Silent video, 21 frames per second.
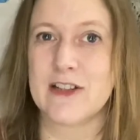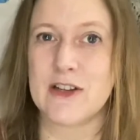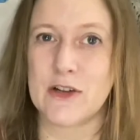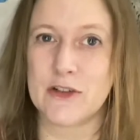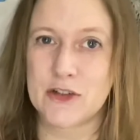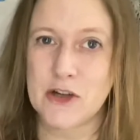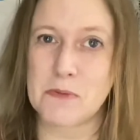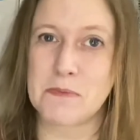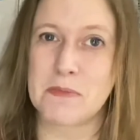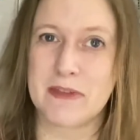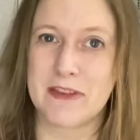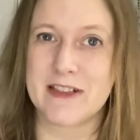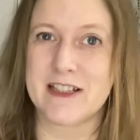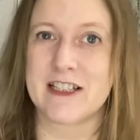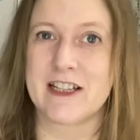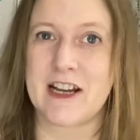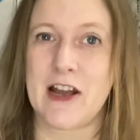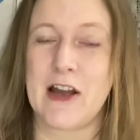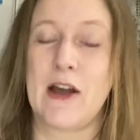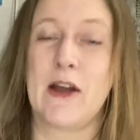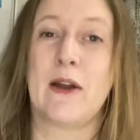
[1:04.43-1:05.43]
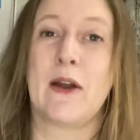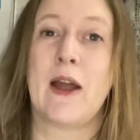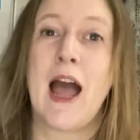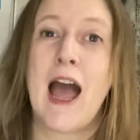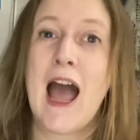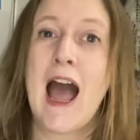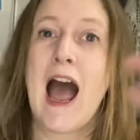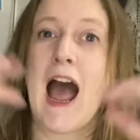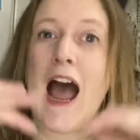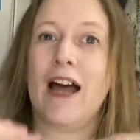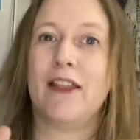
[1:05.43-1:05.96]
on top of the snow,
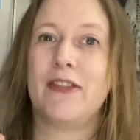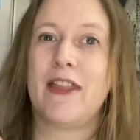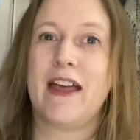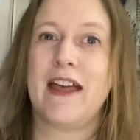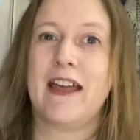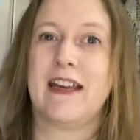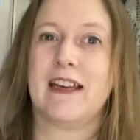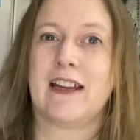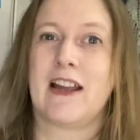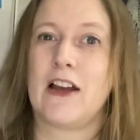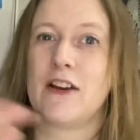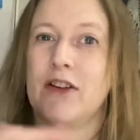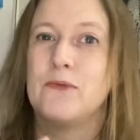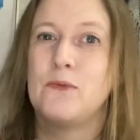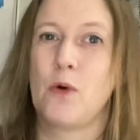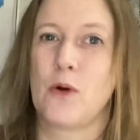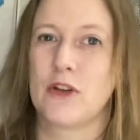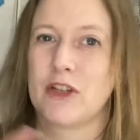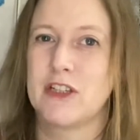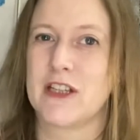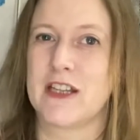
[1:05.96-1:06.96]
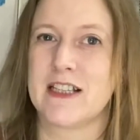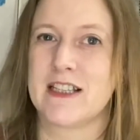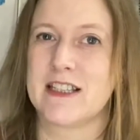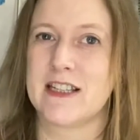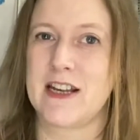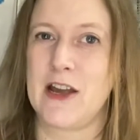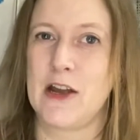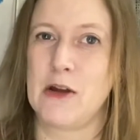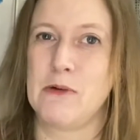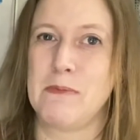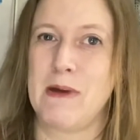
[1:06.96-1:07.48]
and then kind of watched the
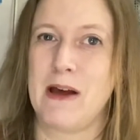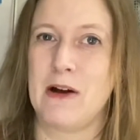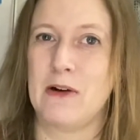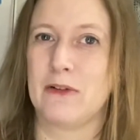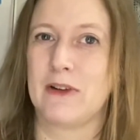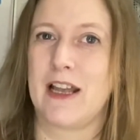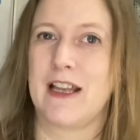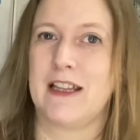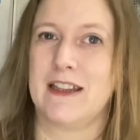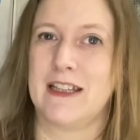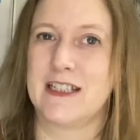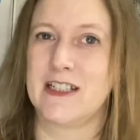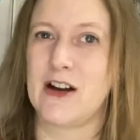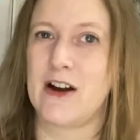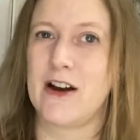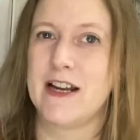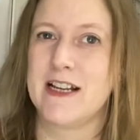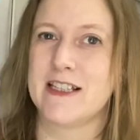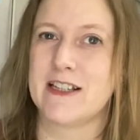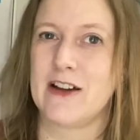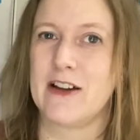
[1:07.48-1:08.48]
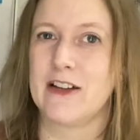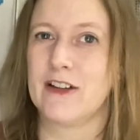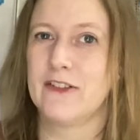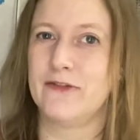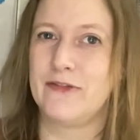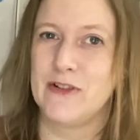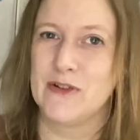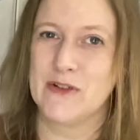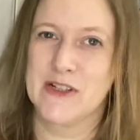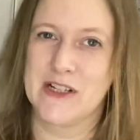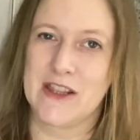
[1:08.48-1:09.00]
snow melt and the dyes kind of
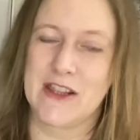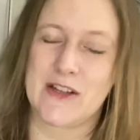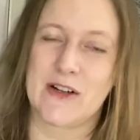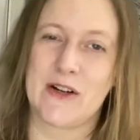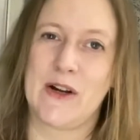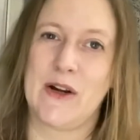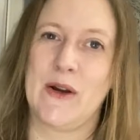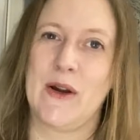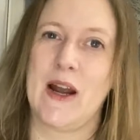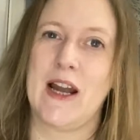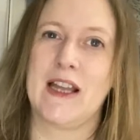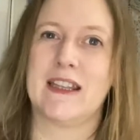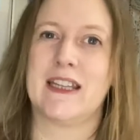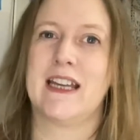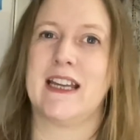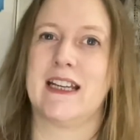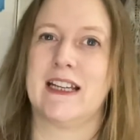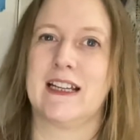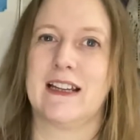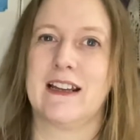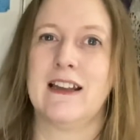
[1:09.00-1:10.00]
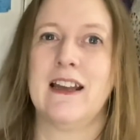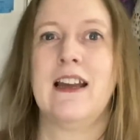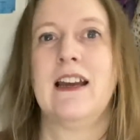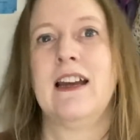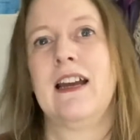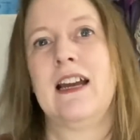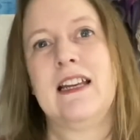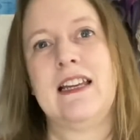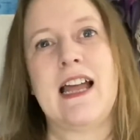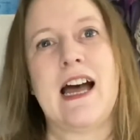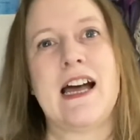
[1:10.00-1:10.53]
filtered through and then
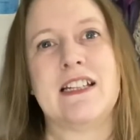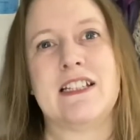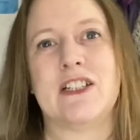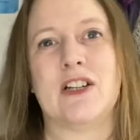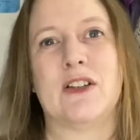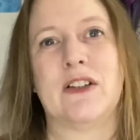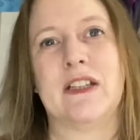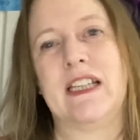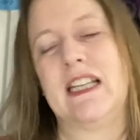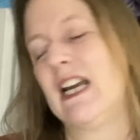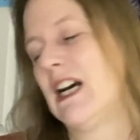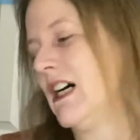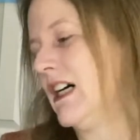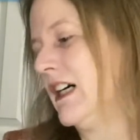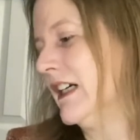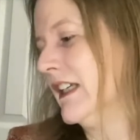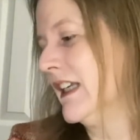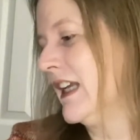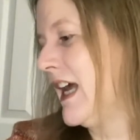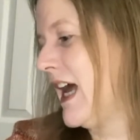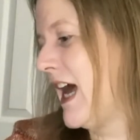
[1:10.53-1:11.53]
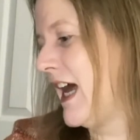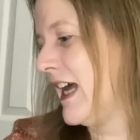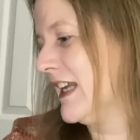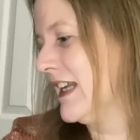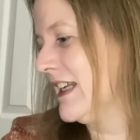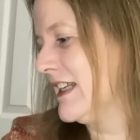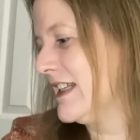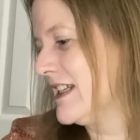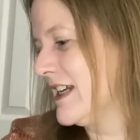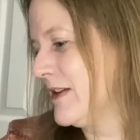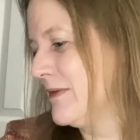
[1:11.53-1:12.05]
landed on the yarn.
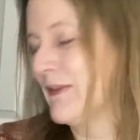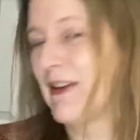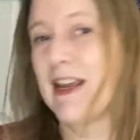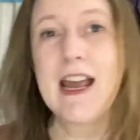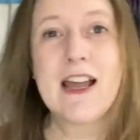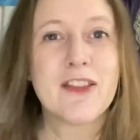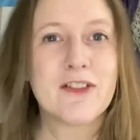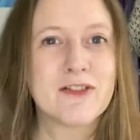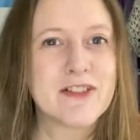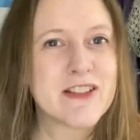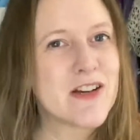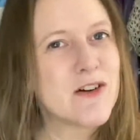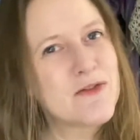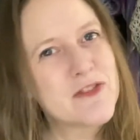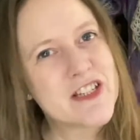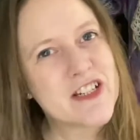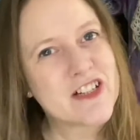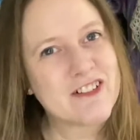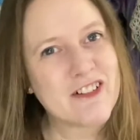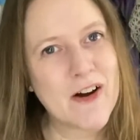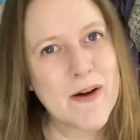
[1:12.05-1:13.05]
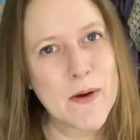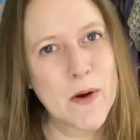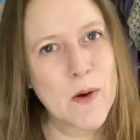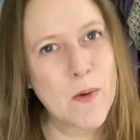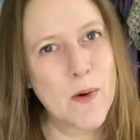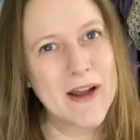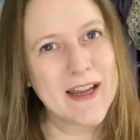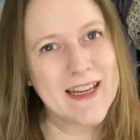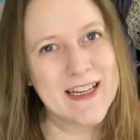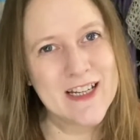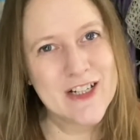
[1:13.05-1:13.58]
And yeah, the results are
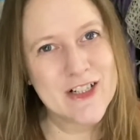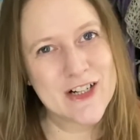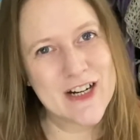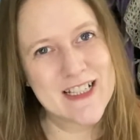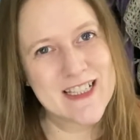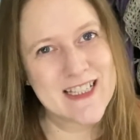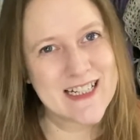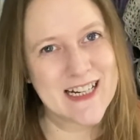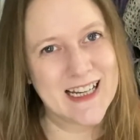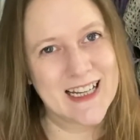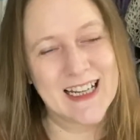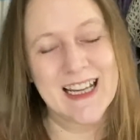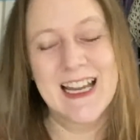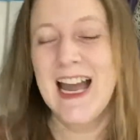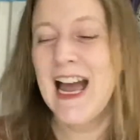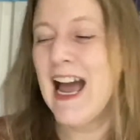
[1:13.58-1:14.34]
quite interesting.